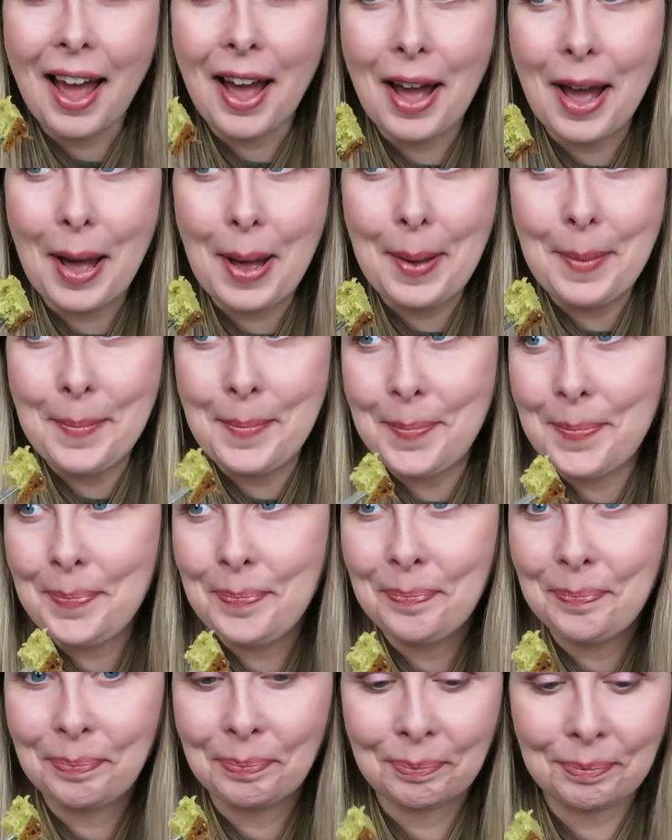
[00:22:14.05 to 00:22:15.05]

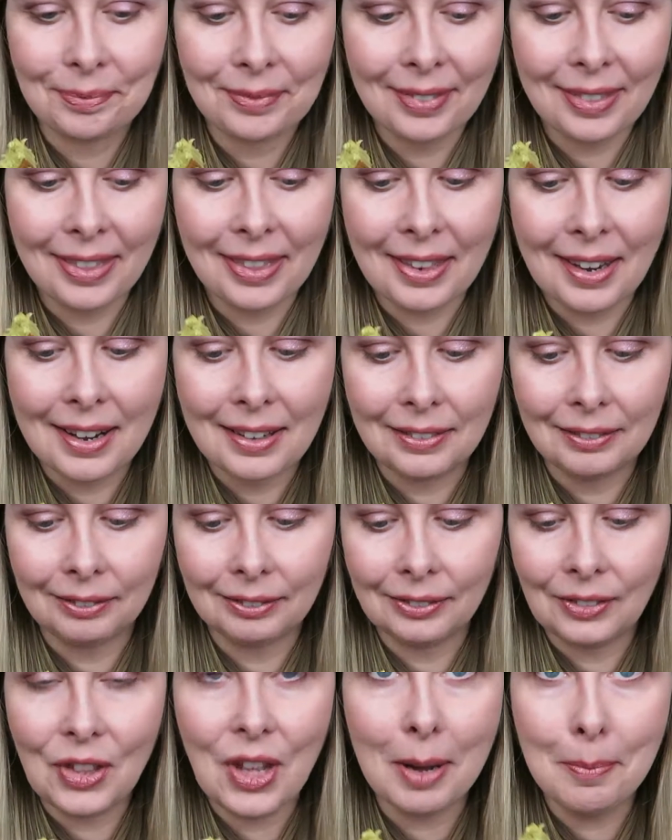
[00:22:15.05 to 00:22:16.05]
thumbs
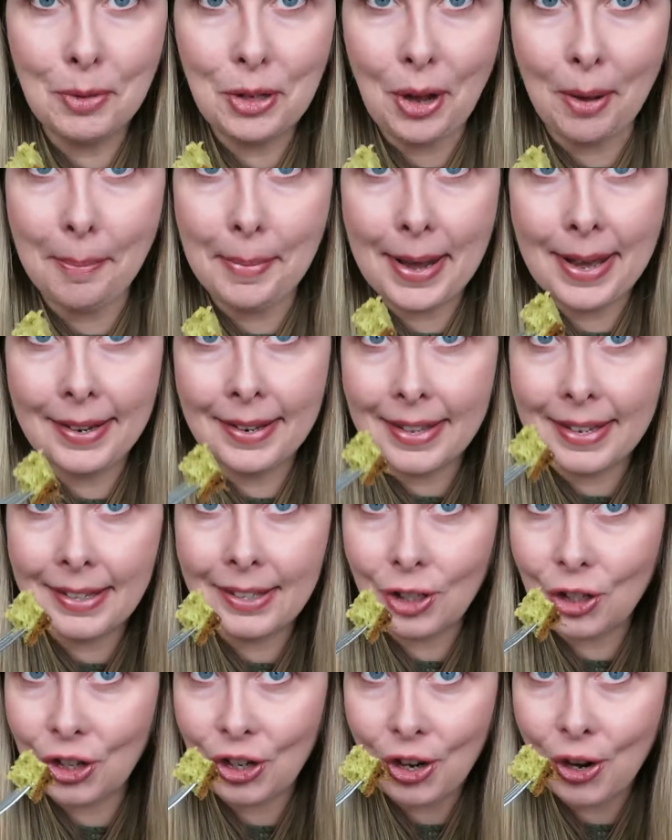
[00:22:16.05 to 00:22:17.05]
up on
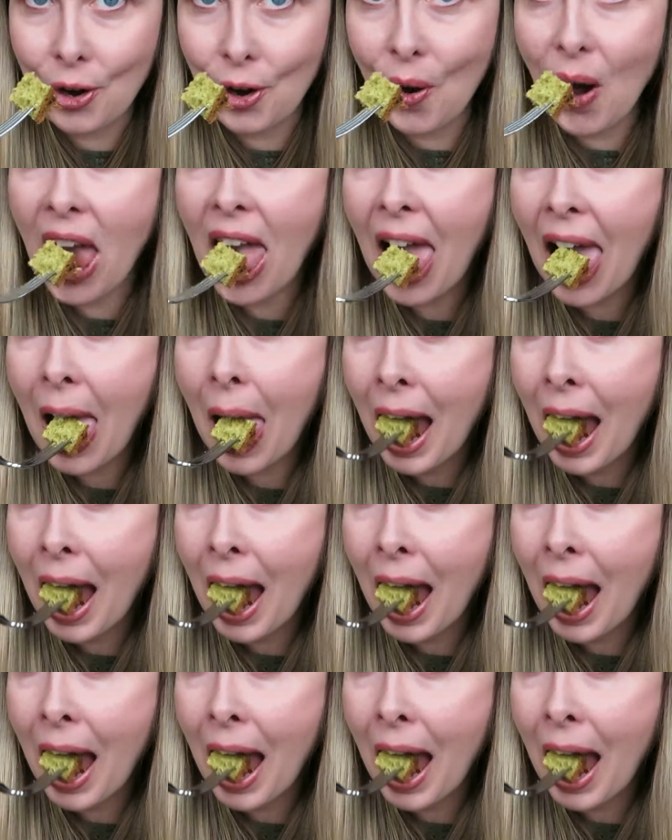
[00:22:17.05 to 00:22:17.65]
this too.